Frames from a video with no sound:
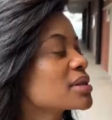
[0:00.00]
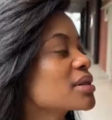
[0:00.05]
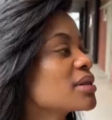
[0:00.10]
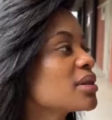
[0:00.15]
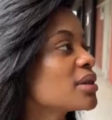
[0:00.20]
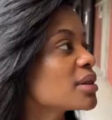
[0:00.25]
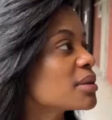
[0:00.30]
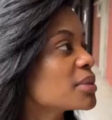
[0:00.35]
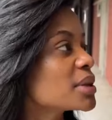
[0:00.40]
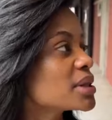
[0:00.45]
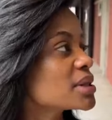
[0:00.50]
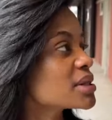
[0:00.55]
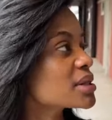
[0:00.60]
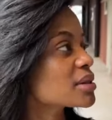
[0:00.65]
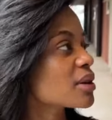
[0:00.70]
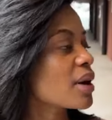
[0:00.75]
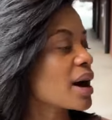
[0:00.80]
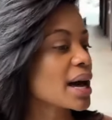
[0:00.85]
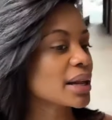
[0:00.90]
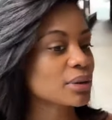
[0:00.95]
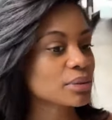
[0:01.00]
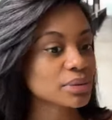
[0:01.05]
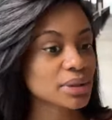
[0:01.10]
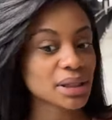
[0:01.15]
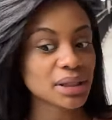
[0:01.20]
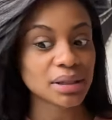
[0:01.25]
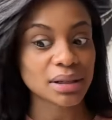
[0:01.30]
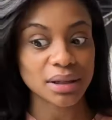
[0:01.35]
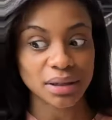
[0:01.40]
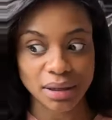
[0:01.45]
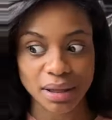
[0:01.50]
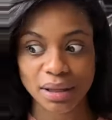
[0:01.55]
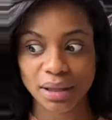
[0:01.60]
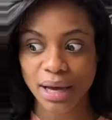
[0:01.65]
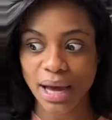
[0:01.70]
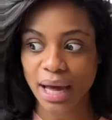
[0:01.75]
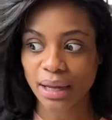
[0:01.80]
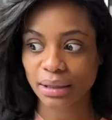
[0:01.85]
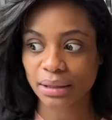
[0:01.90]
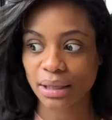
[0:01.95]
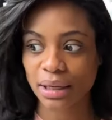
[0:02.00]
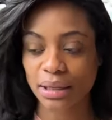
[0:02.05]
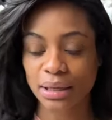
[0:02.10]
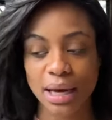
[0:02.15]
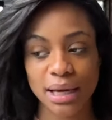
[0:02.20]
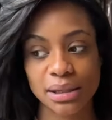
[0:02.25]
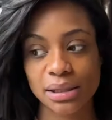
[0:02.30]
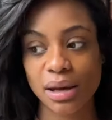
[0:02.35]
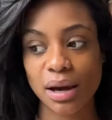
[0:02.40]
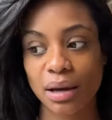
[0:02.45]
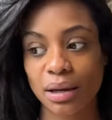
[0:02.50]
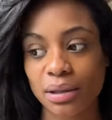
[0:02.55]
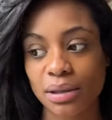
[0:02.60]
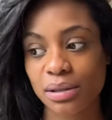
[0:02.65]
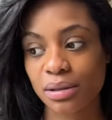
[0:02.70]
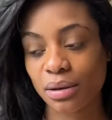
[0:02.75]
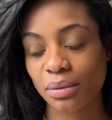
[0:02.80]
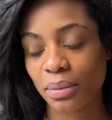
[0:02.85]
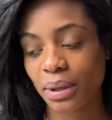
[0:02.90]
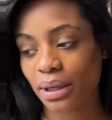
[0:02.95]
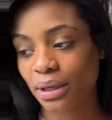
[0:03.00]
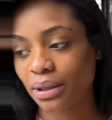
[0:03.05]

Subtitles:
you know what I mean? So I don't think another holiday not talking is gonna make a